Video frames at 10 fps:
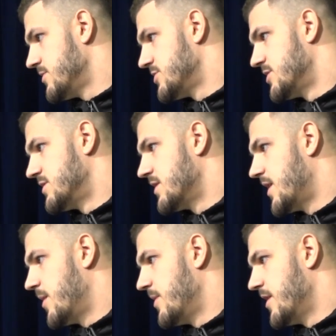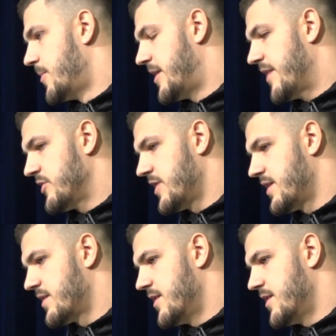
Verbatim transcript: just a lot of, little bit of everything.